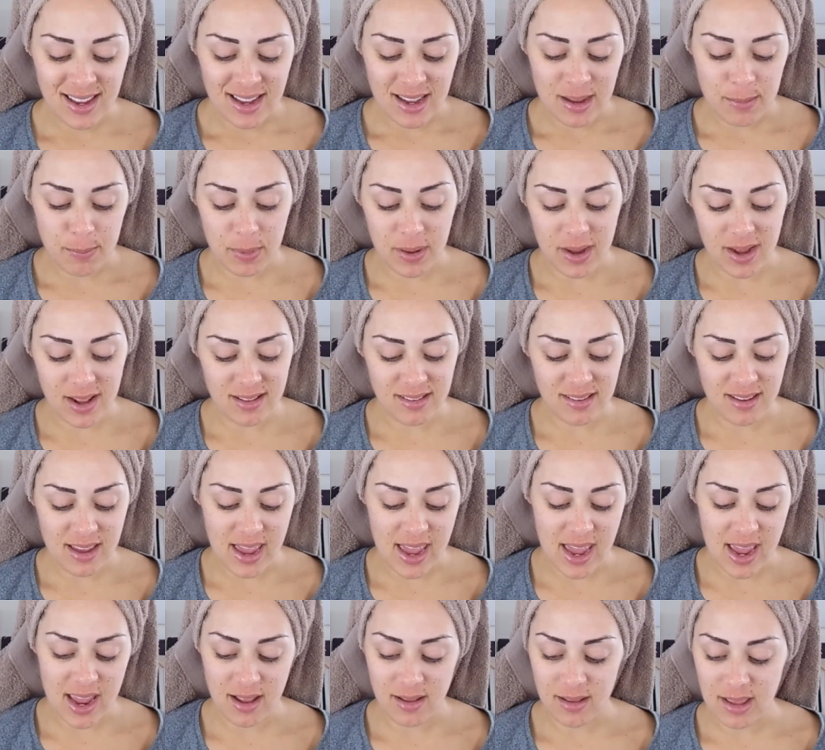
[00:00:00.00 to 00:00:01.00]
But
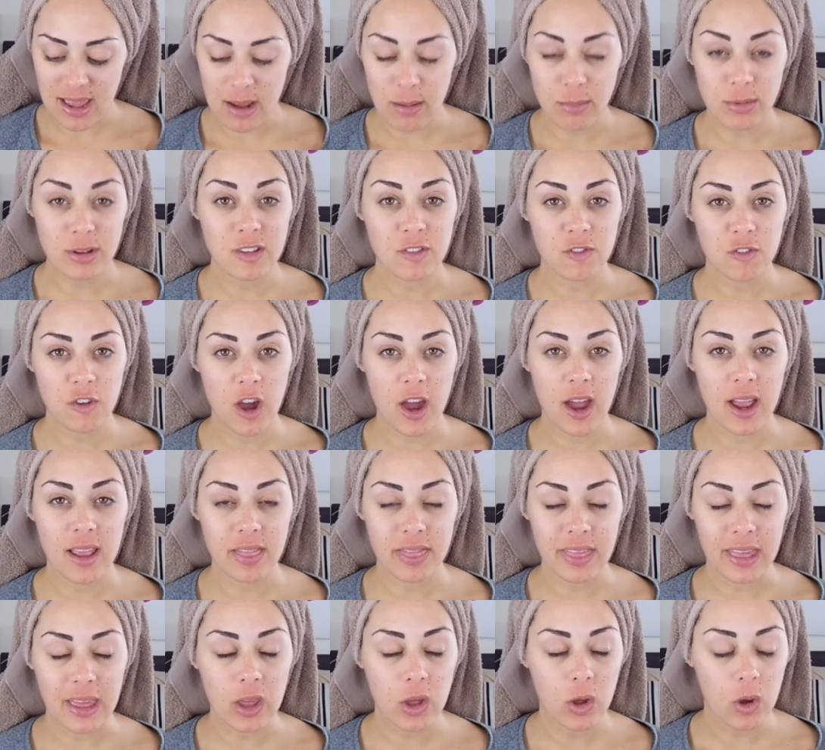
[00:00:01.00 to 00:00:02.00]
hey, it was fine,
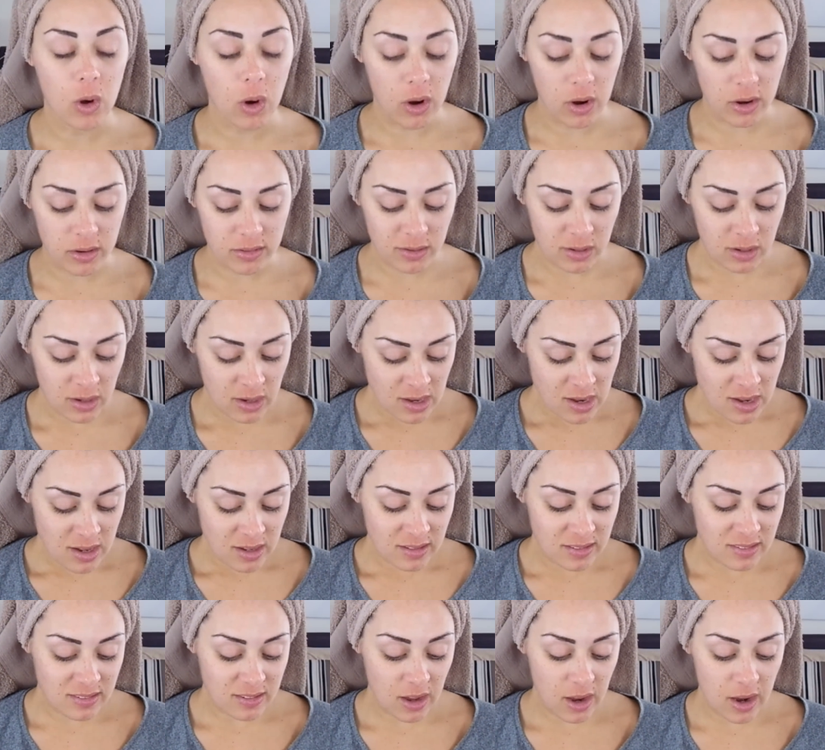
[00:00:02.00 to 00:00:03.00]
thank God.
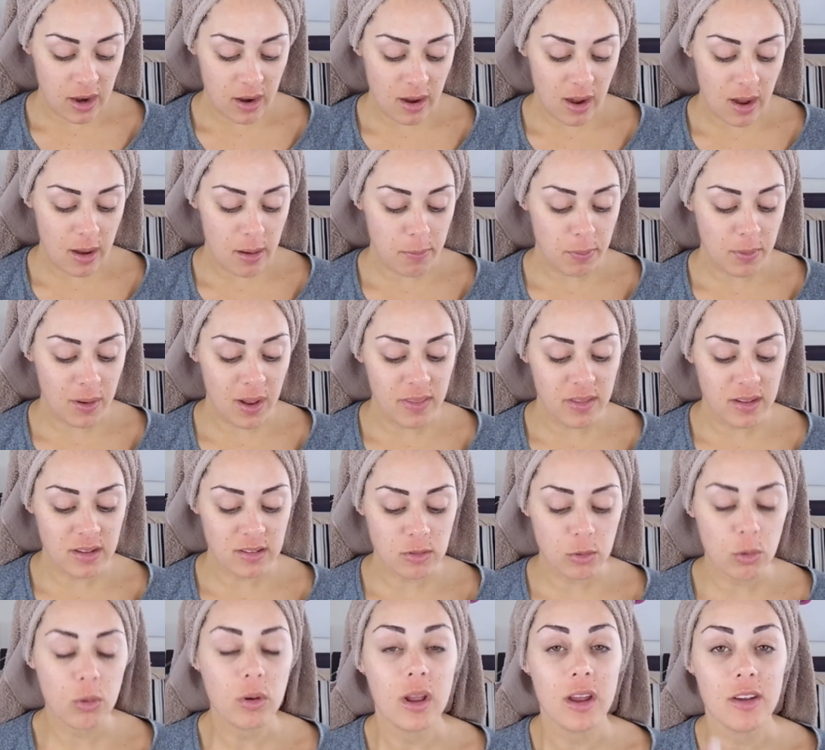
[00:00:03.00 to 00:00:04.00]
So I apply this
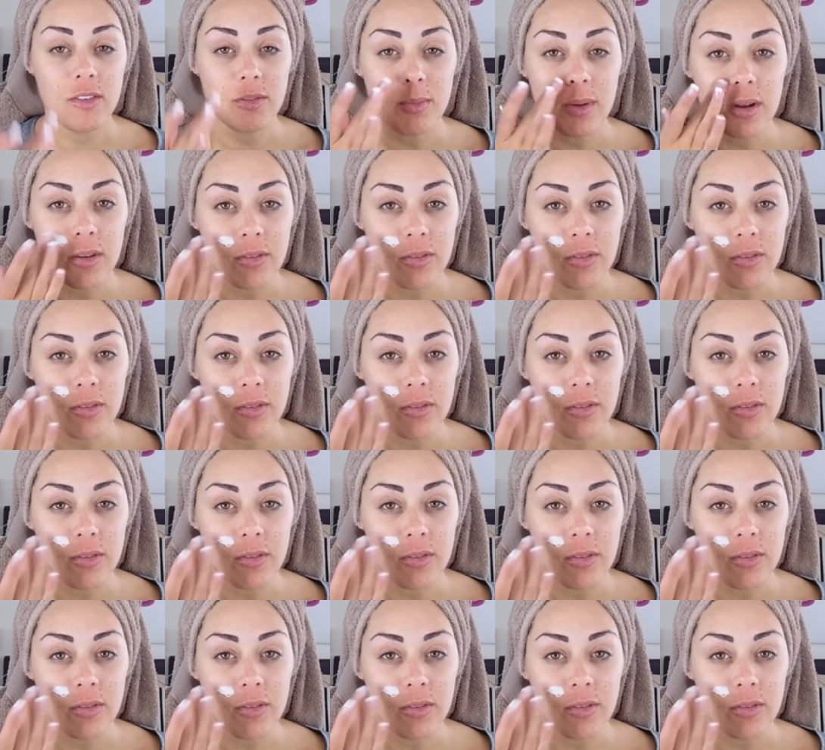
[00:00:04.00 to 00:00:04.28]
all over my